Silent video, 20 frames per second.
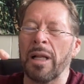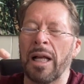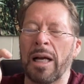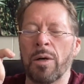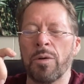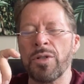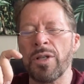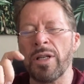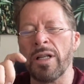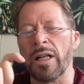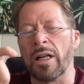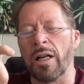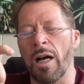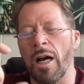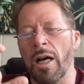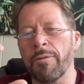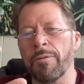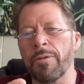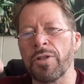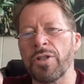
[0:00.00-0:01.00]
I was in a
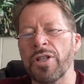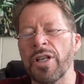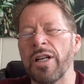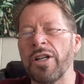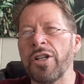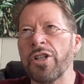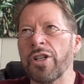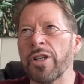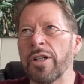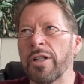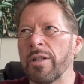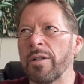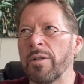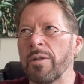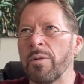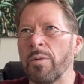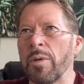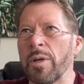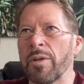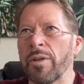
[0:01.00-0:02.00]
conversation
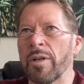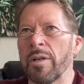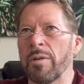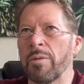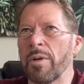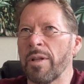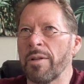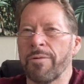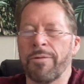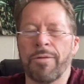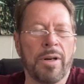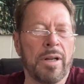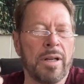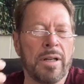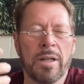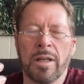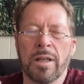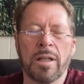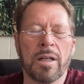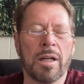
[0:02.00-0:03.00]
with a friend
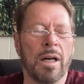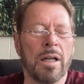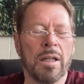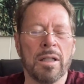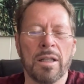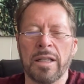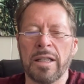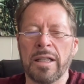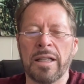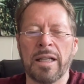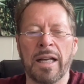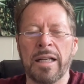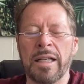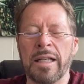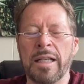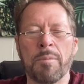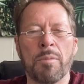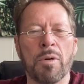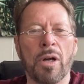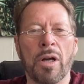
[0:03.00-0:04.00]
and colleague, and
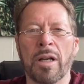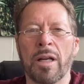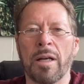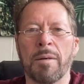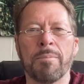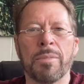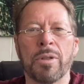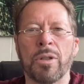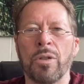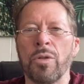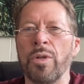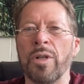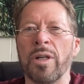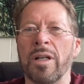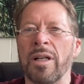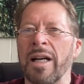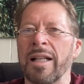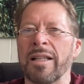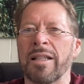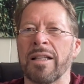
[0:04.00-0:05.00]
he brought up
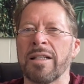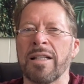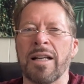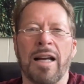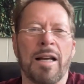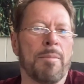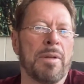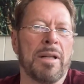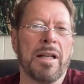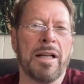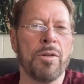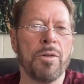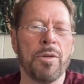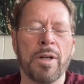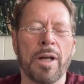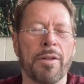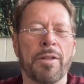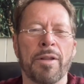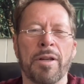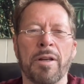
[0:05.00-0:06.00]
OODA at the time, and I knew
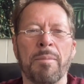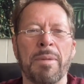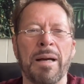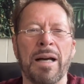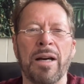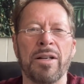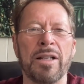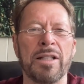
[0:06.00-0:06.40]
nothing about it.